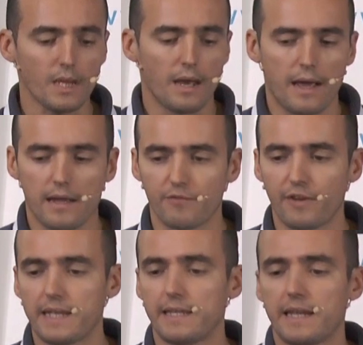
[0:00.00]
And
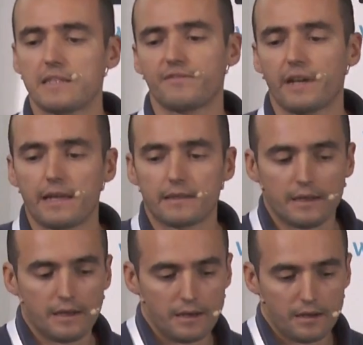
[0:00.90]
the idea is that
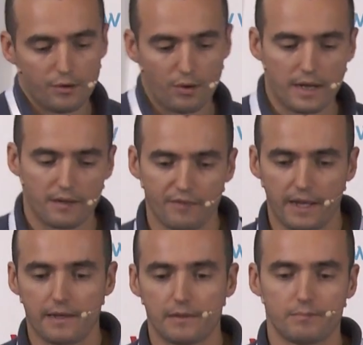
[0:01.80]
you can
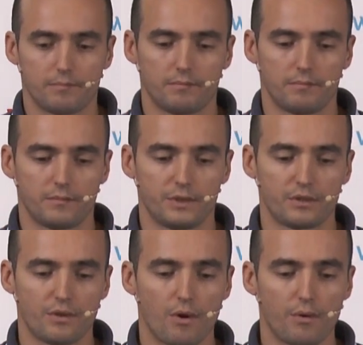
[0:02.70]
then
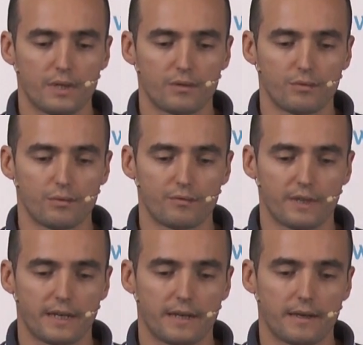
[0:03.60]
just go into
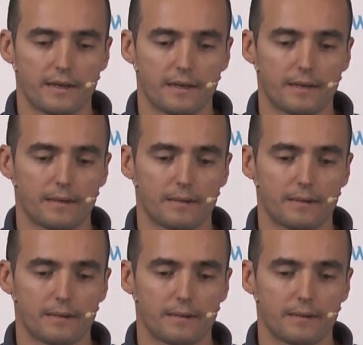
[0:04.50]
the